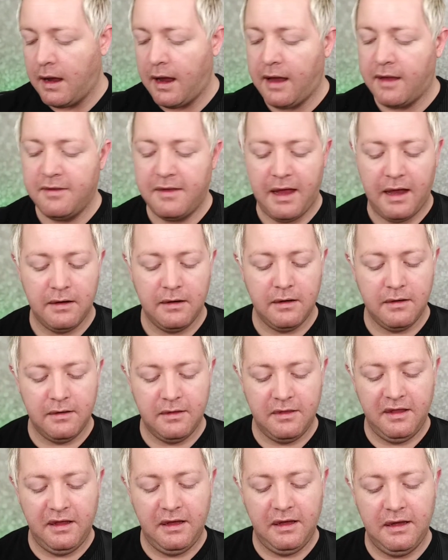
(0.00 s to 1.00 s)
And then
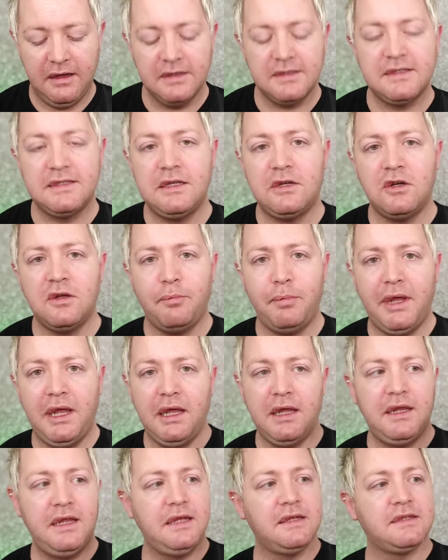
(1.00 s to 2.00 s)
the Silk
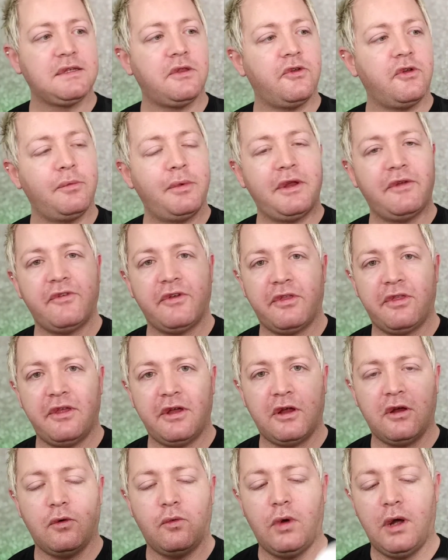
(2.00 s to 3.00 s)
Peony is a little bit of a
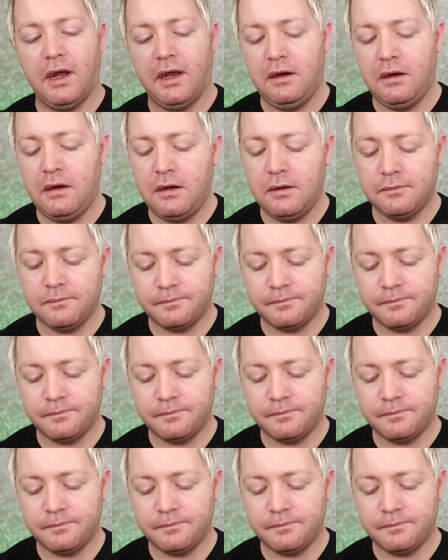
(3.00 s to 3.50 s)
thicker one.